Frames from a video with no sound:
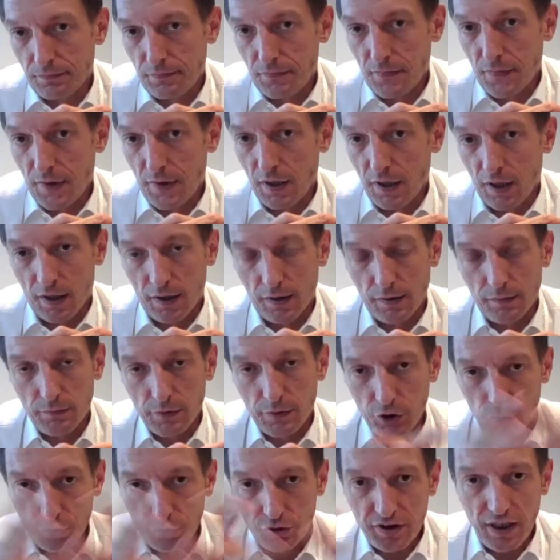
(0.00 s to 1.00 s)
Yeah,
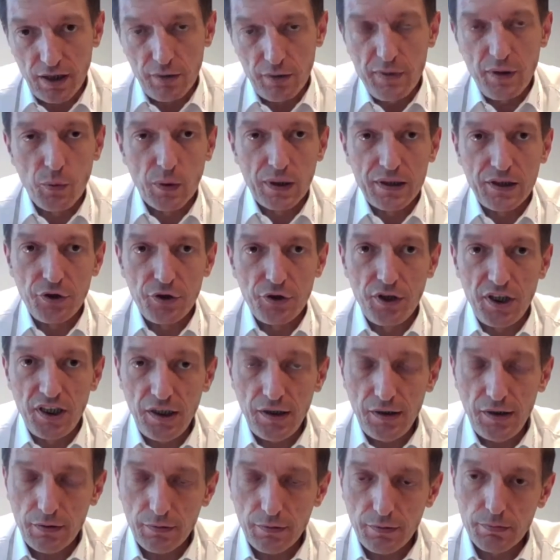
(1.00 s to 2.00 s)
you tell me what you
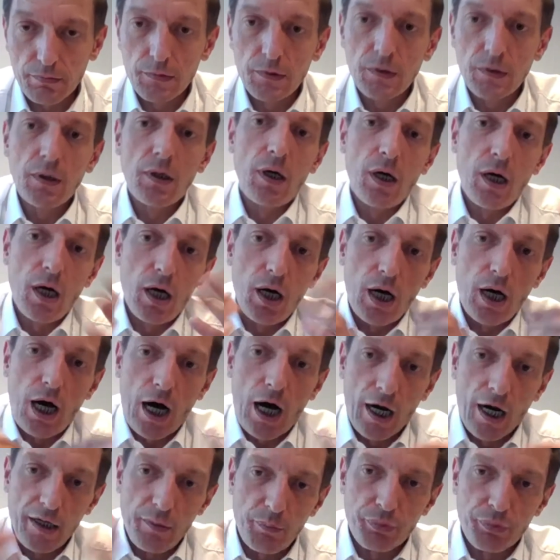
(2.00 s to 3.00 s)
need,
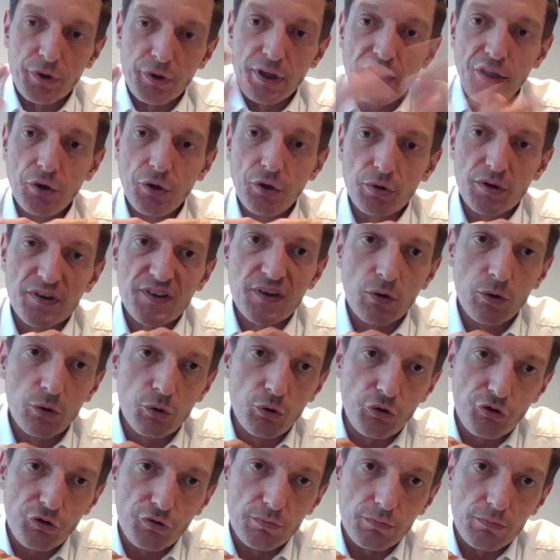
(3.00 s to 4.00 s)
I bring you the
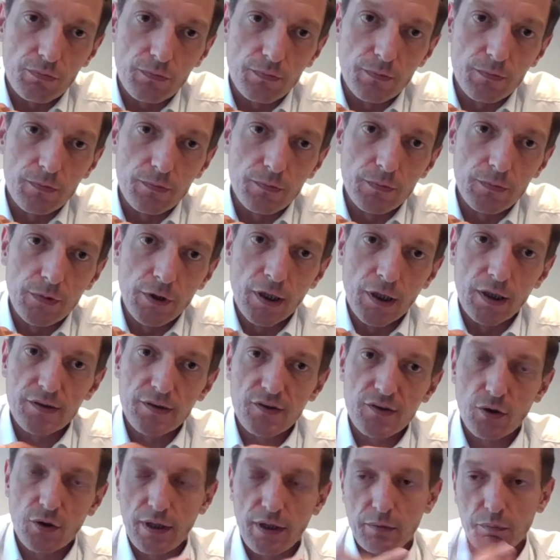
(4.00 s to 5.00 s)
solution. Yeah,
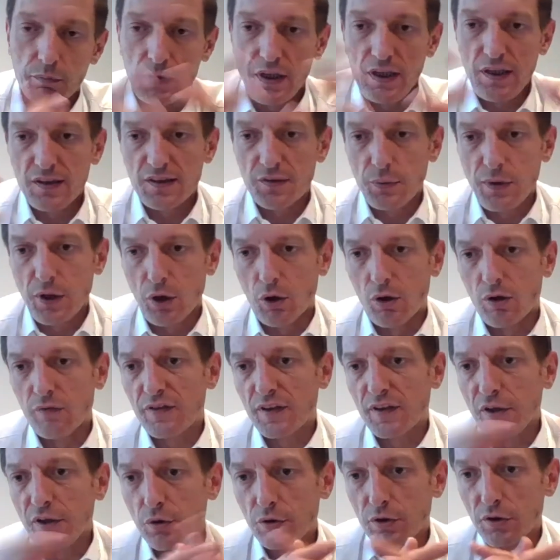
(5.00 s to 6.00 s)
so that means we offer
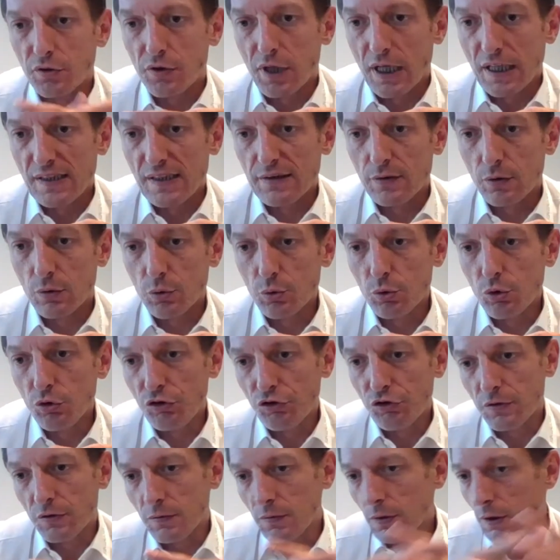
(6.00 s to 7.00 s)
you the right
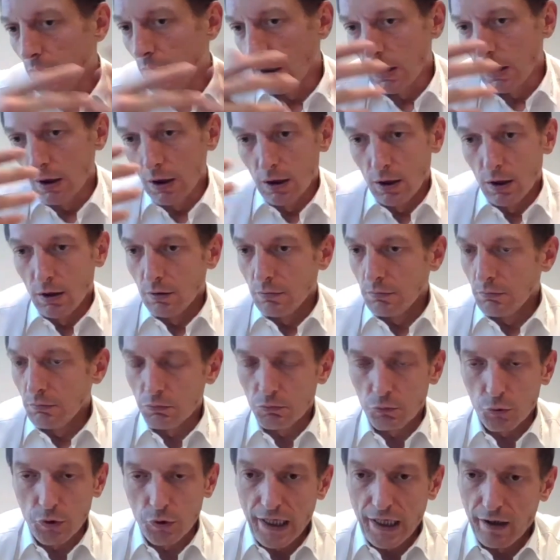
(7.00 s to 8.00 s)
solution.
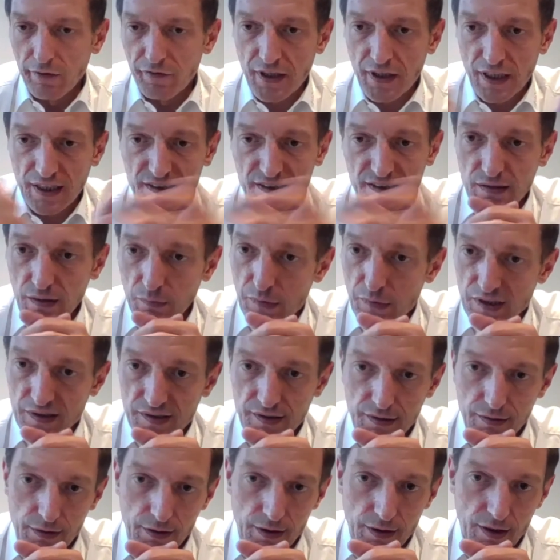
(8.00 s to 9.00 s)
We have customers.
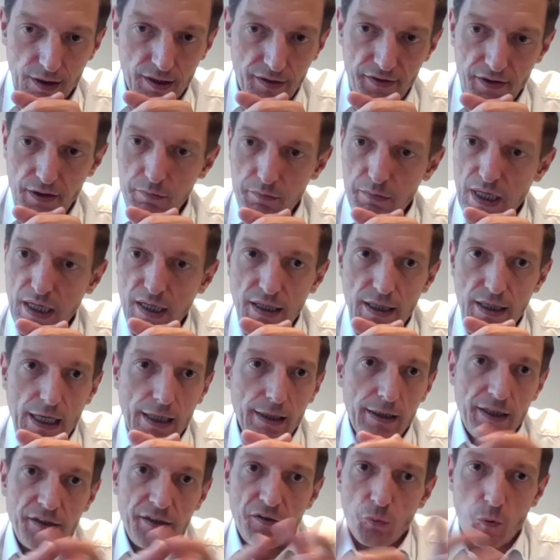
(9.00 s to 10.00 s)
Yeah, they make
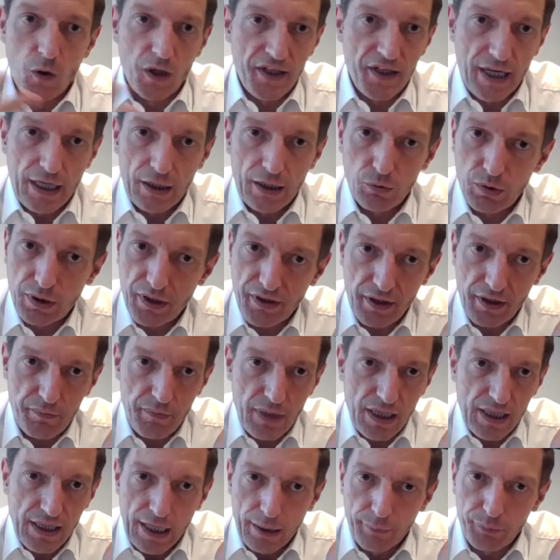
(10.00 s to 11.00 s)
in one hour they
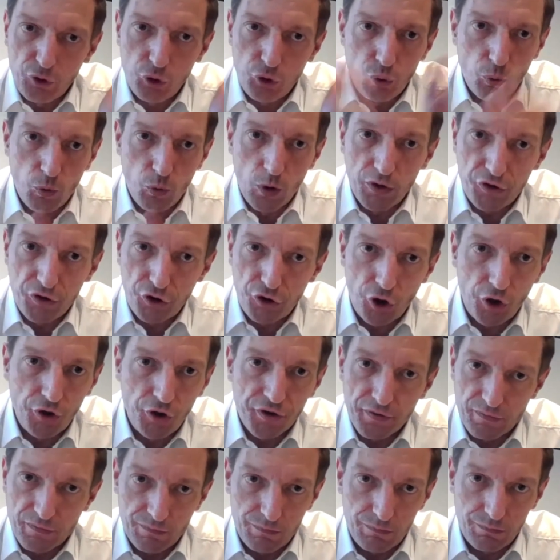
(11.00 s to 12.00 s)
make up to one
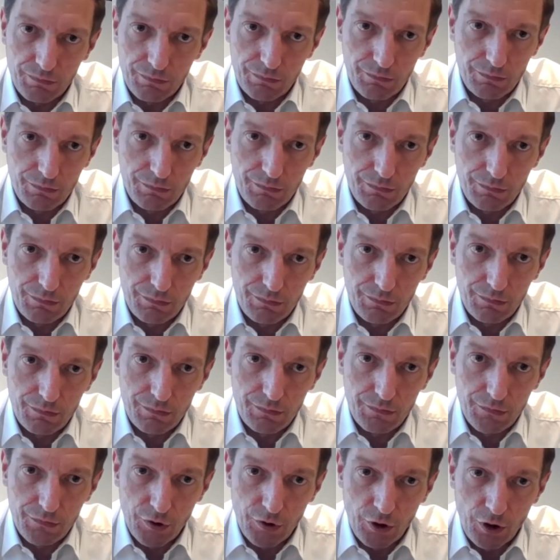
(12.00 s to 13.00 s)
ton
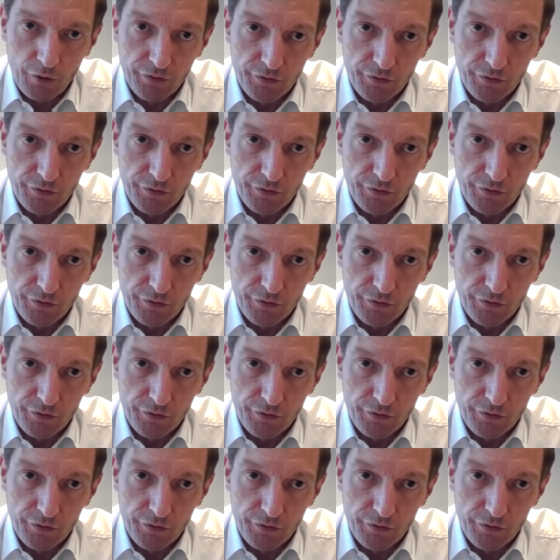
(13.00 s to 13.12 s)
of